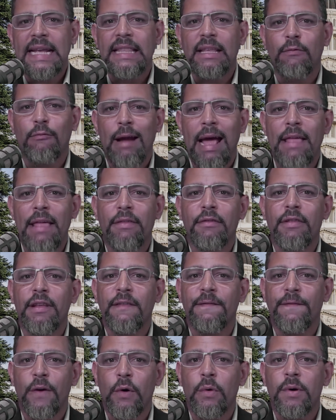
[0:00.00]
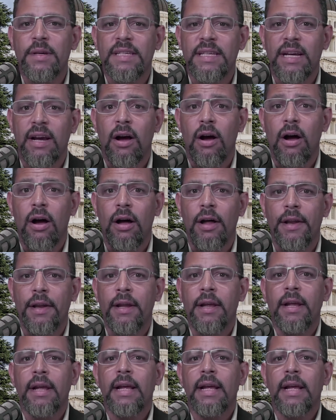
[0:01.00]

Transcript: that rather than focusing on